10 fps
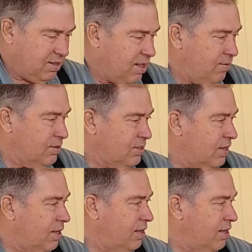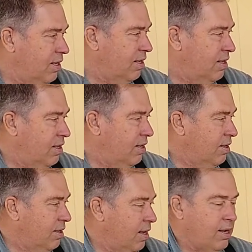That was
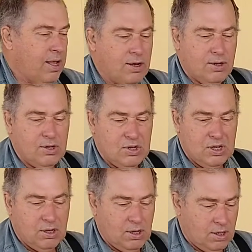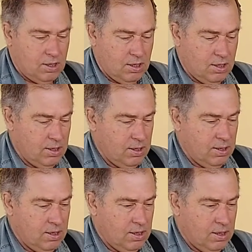I got a good deal on
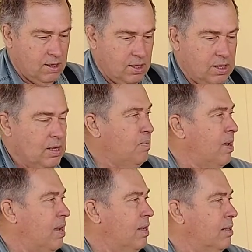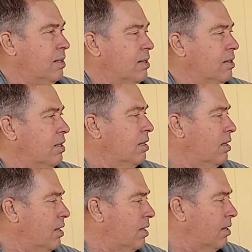eBay, and then
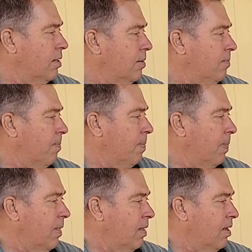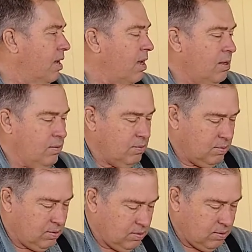the guy who
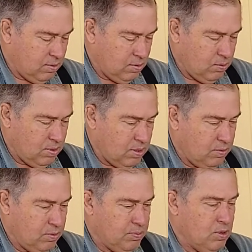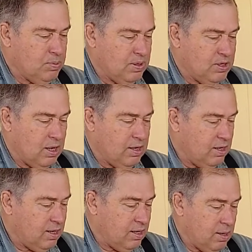was supposed to be selling
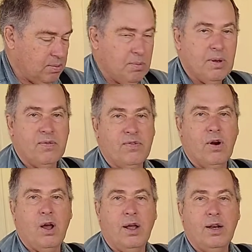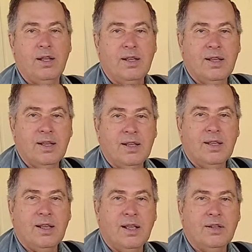it ended up to be a fraud,
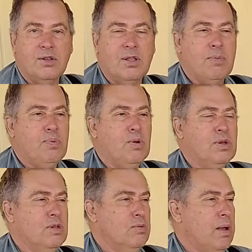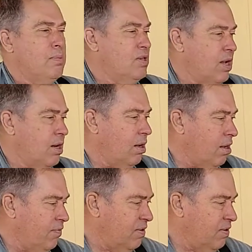and so they pulled his website off.